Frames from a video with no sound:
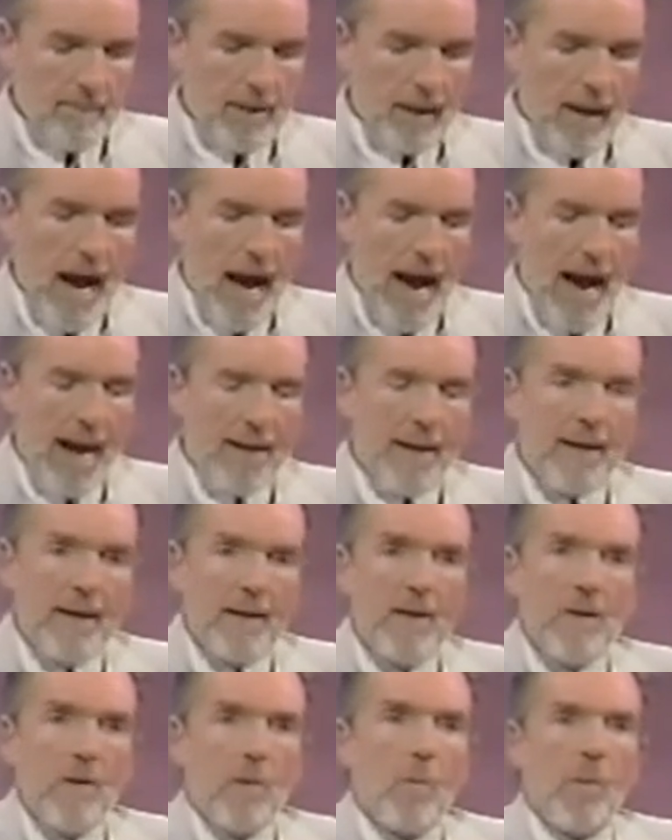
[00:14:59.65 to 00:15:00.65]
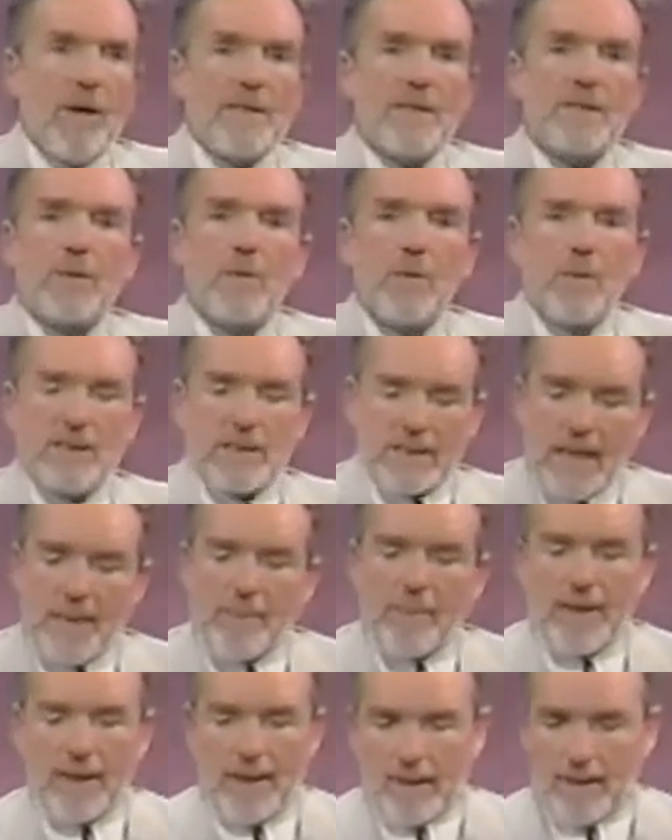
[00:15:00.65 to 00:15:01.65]
I went to a
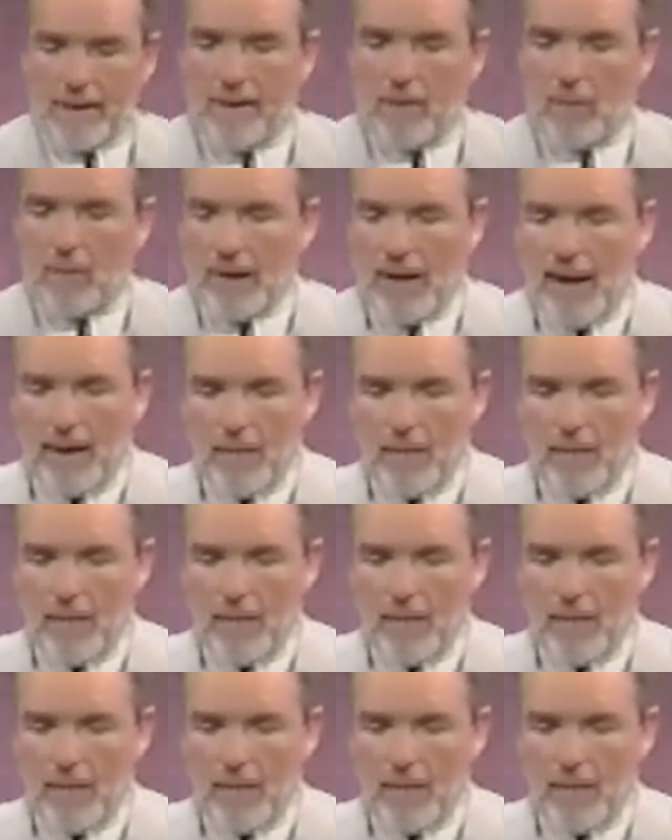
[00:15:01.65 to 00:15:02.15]
seminary when I